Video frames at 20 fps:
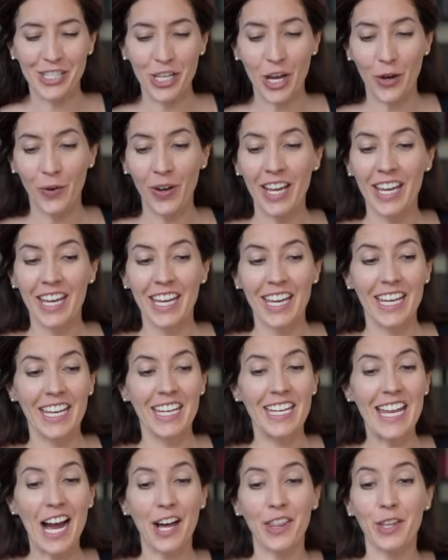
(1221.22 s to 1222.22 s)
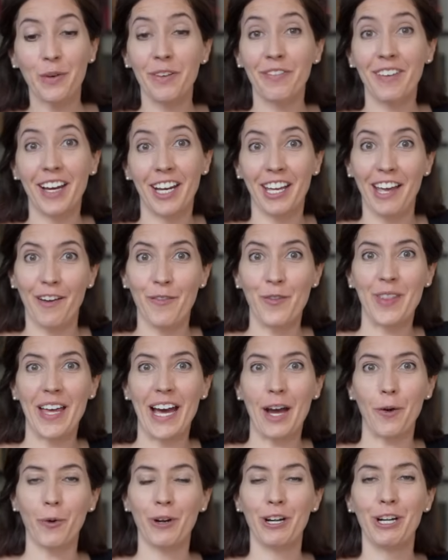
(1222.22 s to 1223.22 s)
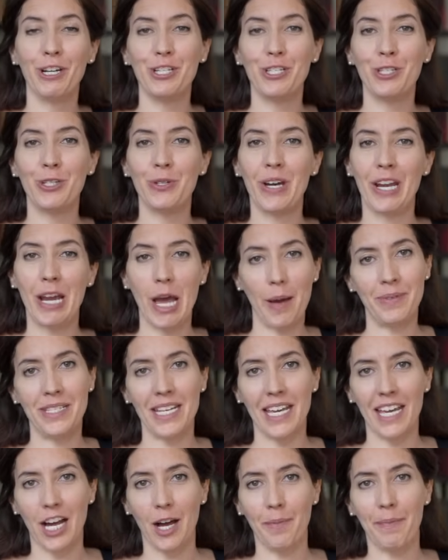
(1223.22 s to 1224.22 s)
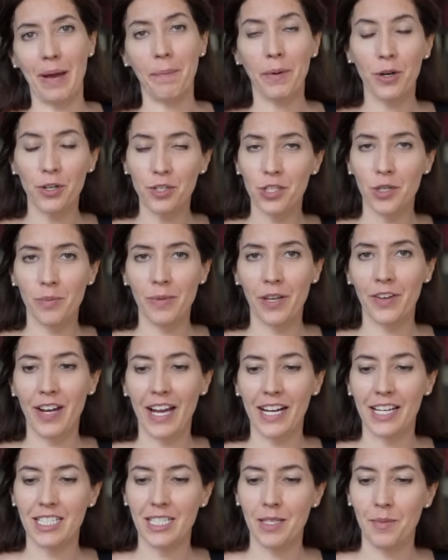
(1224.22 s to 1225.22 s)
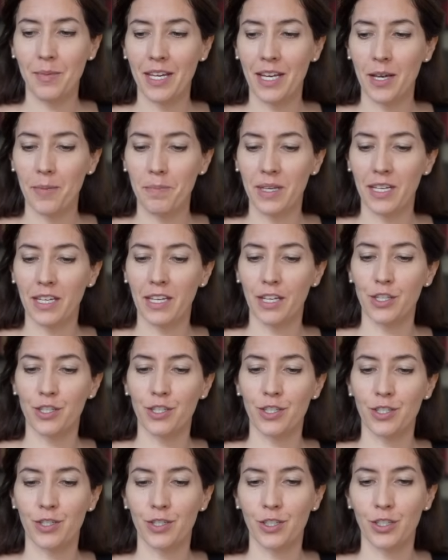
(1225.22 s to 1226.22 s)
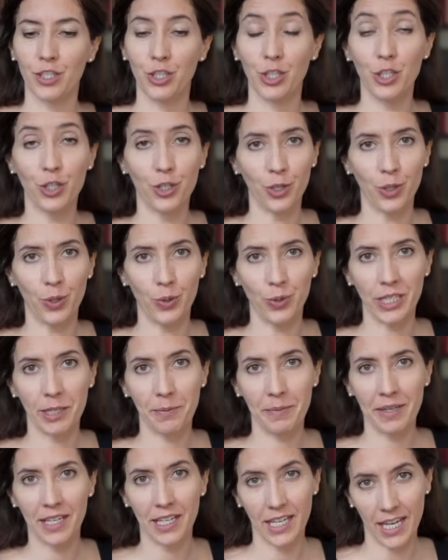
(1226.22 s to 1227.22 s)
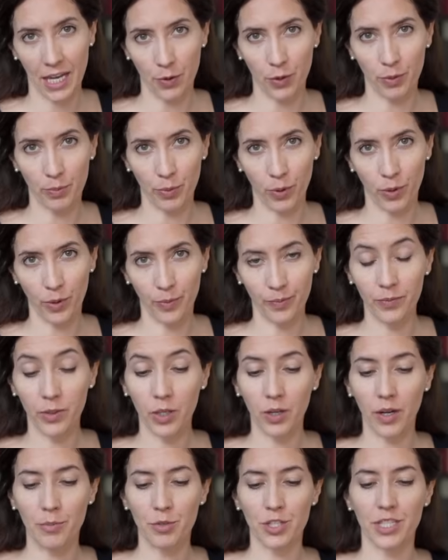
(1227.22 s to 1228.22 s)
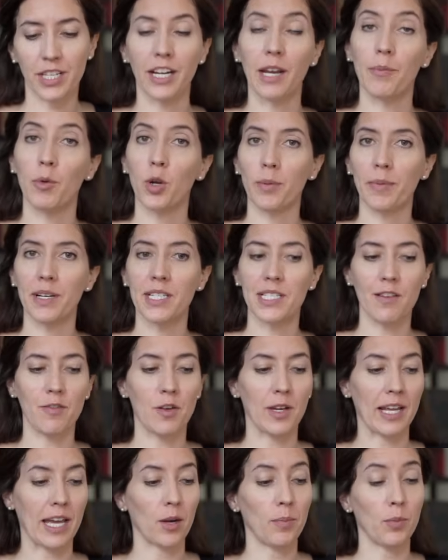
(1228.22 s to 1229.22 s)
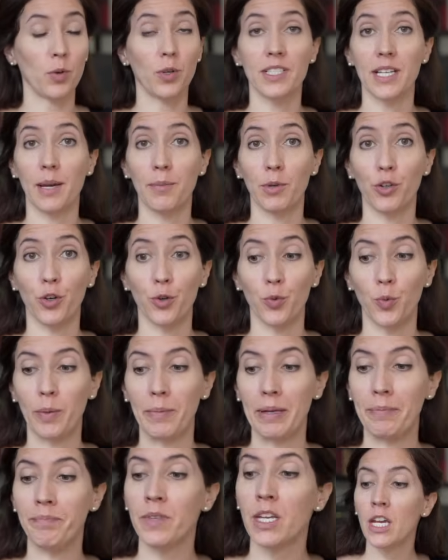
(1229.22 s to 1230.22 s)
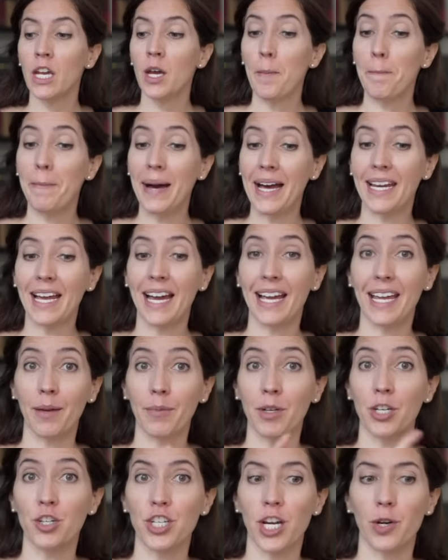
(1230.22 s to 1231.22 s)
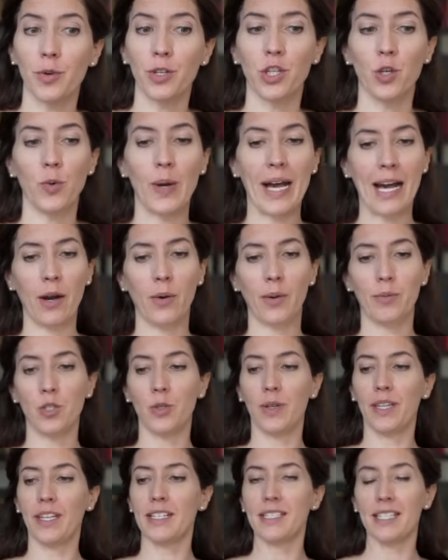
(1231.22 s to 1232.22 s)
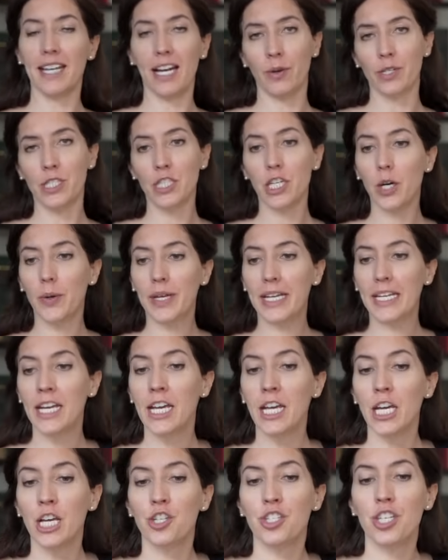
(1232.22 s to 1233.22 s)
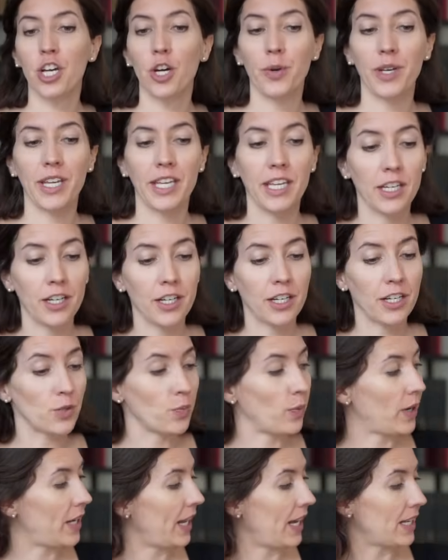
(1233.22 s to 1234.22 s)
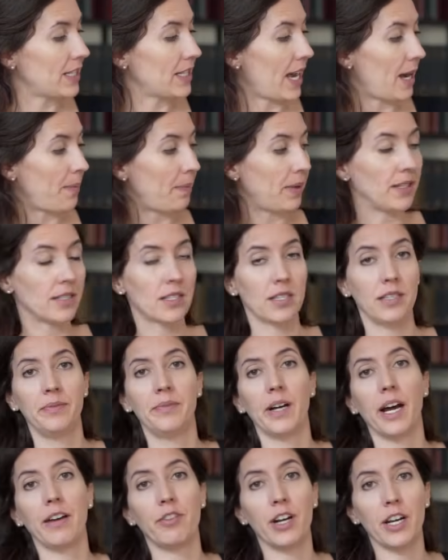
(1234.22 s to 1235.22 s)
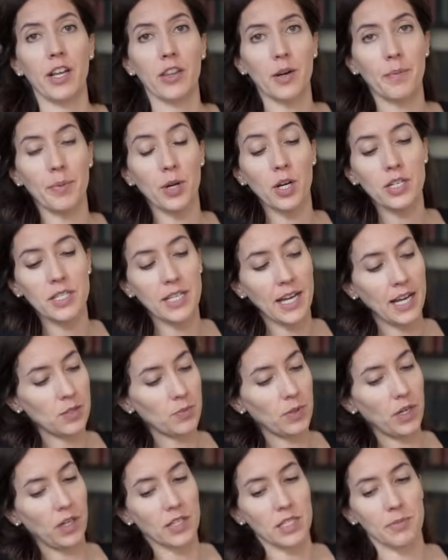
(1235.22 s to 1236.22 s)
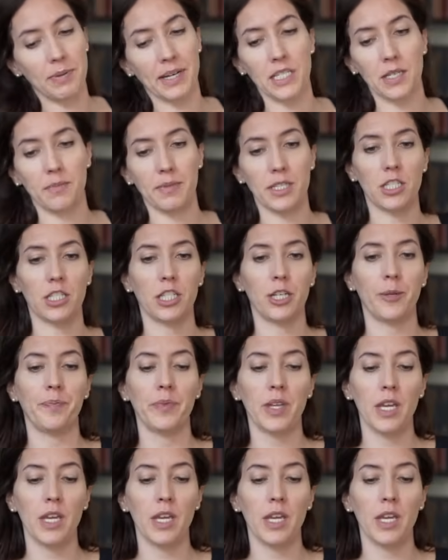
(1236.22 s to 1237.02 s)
so now that we've kind of covered that, we're gonna do an update on my personal Mother Academia because you're holding me accountable. No, I'm just kidding. I'm holding myself accountable because I'm a grown woman, but I am gonna share with you how I'm doing this and how it's going. So here is what has happened. I've read other books, as we all expected me to do.